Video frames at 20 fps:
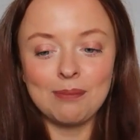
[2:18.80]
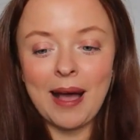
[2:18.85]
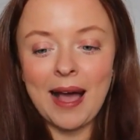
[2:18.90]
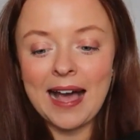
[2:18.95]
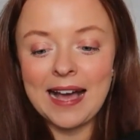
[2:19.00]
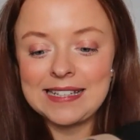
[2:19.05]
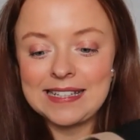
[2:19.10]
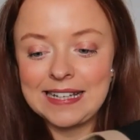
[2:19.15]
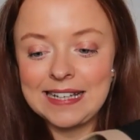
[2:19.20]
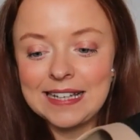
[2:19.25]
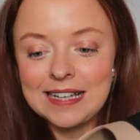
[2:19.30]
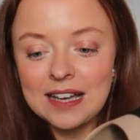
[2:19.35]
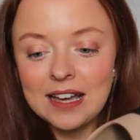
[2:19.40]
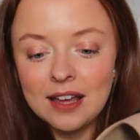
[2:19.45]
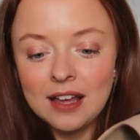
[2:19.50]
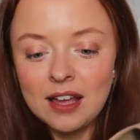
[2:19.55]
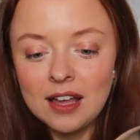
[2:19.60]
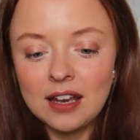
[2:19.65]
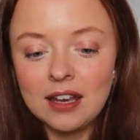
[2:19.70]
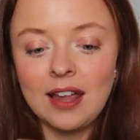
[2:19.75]
padding,
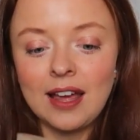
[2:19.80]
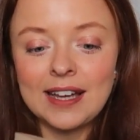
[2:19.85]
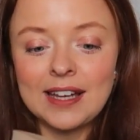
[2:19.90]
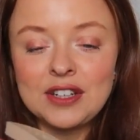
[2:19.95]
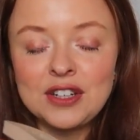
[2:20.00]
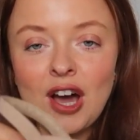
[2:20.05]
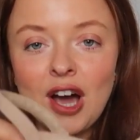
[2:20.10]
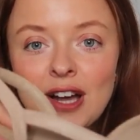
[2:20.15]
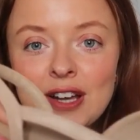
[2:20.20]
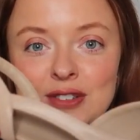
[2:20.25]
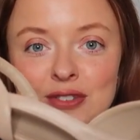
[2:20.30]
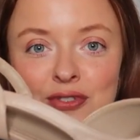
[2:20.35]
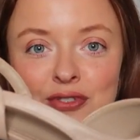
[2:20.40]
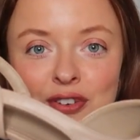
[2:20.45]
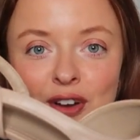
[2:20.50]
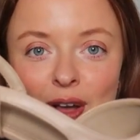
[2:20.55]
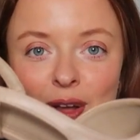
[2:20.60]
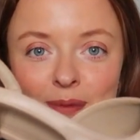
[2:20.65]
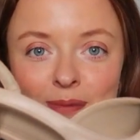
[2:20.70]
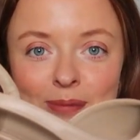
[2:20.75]
like nice
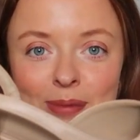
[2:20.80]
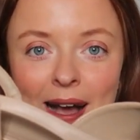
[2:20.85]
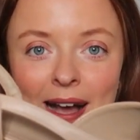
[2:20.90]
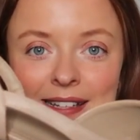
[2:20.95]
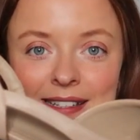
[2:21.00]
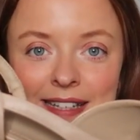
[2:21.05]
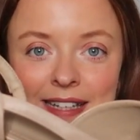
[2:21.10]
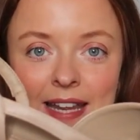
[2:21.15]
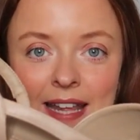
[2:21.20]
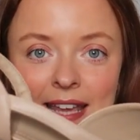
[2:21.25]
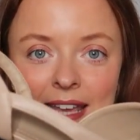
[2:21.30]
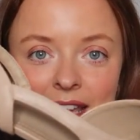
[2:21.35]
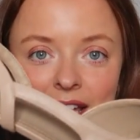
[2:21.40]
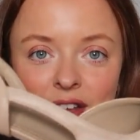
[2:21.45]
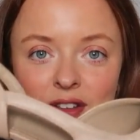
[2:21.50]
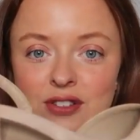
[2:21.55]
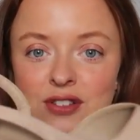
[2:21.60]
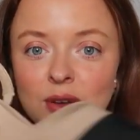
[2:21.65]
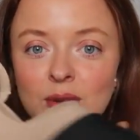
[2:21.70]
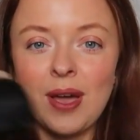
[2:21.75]
foam padding
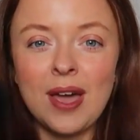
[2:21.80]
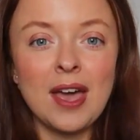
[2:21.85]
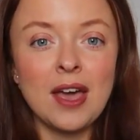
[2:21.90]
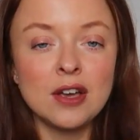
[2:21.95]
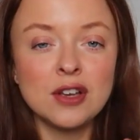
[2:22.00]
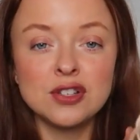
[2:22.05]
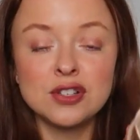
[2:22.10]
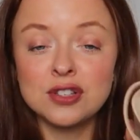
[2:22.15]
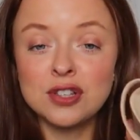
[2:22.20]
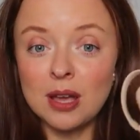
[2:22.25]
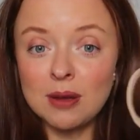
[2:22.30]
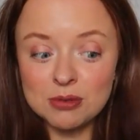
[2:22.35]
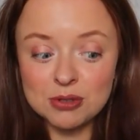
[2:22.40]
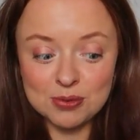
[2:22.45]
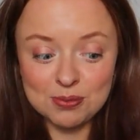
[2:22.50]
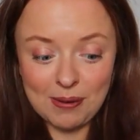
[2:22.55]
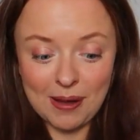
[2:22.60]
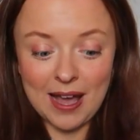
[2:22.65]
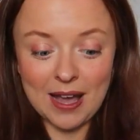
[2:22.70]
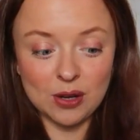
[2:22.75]
here, so
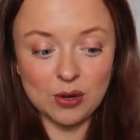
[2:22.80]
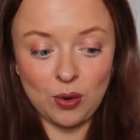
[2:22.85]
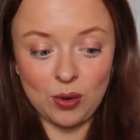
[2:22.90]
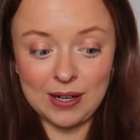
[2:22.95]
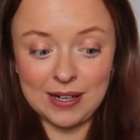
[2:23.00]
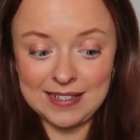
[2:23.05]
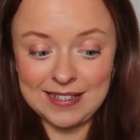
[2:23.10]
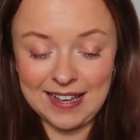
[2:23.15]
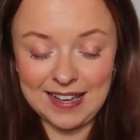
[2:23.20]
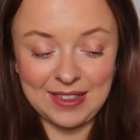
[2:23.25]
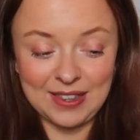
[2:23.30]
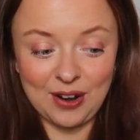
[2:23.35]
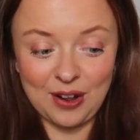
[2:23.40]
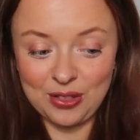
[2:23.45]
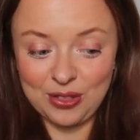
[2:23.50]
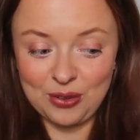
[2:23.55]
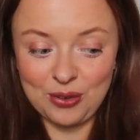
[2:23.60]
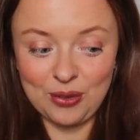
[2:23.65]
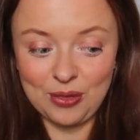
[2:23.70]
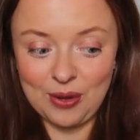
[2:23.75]
much better quality than I
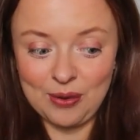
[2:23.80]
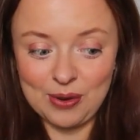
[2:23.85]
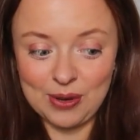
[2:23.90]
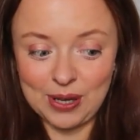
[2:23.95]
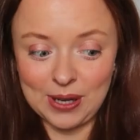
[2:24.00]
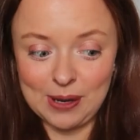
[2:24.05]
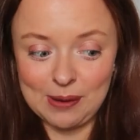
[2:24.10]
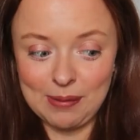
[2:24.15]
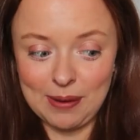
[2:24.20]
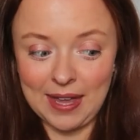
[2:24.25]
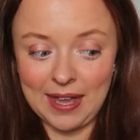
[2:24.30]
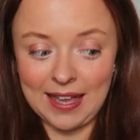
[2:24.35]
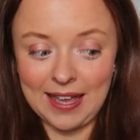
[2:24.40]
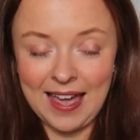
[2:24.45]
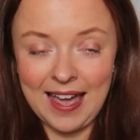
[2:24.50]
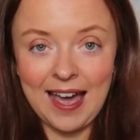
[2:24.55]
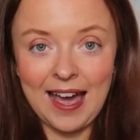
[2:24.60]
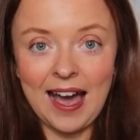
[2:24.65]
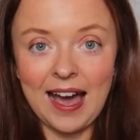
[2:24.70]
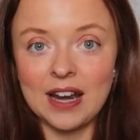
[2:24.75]
thought they were going to be,
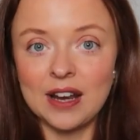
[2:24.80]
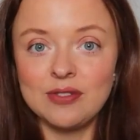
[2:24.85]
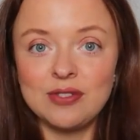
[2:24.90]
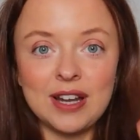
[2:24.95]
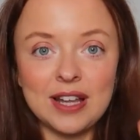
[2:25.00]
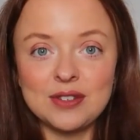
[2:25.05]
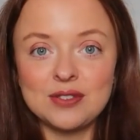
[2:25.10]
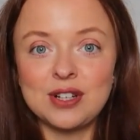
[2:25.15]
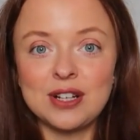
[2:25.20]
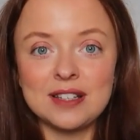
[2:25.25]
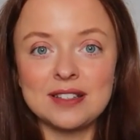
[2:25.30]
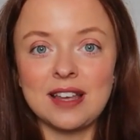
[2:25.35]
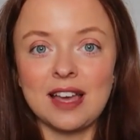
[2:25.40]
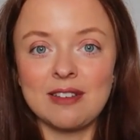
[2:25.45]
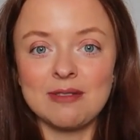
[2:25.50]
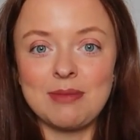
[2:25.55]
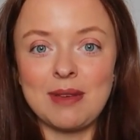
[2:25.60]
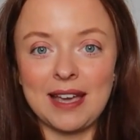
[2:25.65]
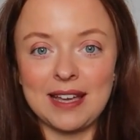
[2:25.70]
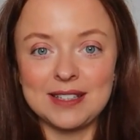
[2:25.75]
and have literally
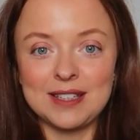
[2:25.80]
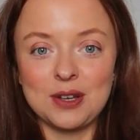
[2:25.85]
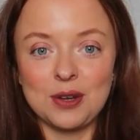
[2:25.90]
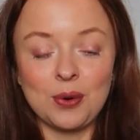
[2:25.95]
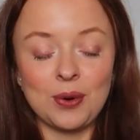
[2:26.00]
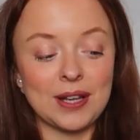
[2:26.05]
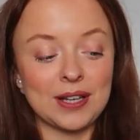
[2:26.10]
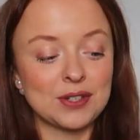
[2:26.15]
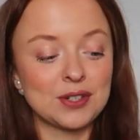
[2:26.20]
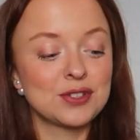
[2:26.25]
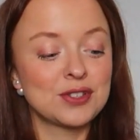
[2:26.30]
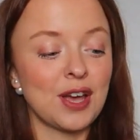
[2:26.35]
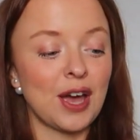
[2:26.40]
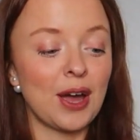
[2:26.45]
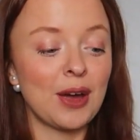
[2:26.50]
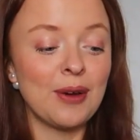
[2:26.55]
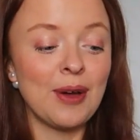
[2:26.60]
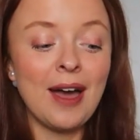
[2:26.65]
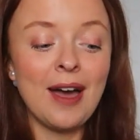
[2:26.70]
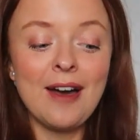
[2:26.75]
saved me 80 quid.
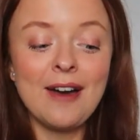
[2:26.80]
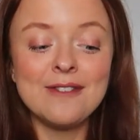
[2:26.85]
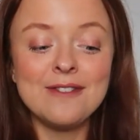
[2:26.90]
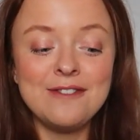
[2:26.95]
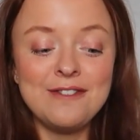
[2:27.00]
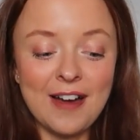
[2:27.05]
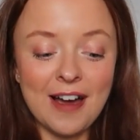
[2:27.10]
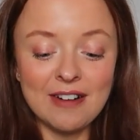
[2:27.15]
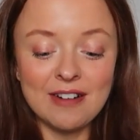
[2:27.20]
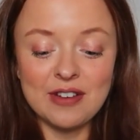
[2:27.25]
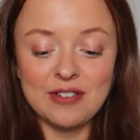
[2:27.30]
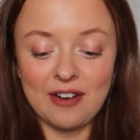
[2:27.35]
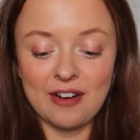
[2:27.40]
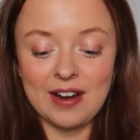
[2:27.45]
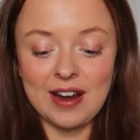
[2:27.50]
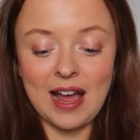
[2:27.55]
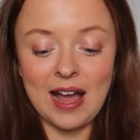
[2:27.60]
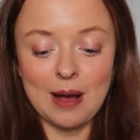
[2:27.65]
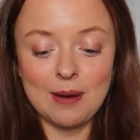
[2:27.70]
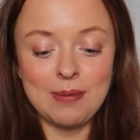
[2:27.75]
So very,
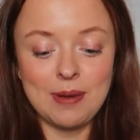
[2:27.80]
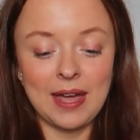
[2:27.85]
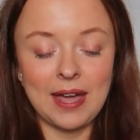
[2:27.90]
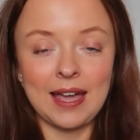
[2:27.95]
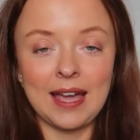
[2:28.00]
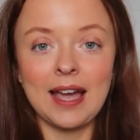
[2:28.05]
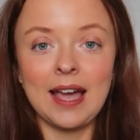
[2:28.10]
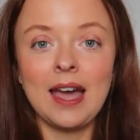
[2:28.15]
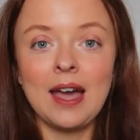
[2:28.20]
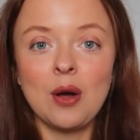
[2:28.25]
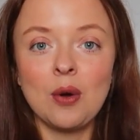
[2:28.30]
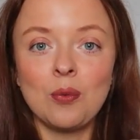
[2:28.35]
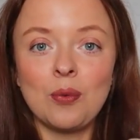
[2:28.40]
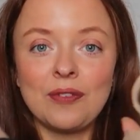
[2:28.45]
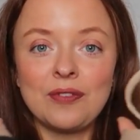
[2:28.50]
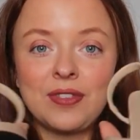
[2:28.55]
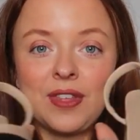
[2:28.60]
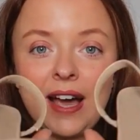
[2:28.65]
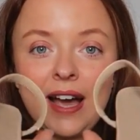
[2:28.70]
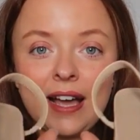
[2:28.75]
very happy
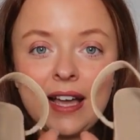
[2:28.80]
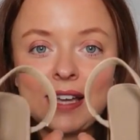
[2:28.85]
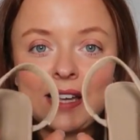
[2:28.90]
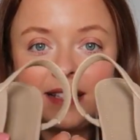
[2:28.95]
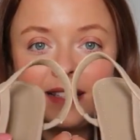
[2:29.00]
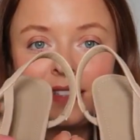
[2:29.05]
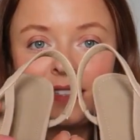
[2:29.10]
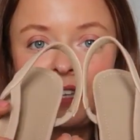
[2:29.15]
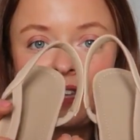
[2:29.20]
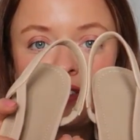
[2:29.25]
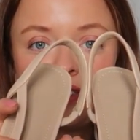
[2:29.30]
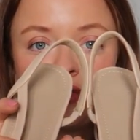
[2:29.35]
with that. You can see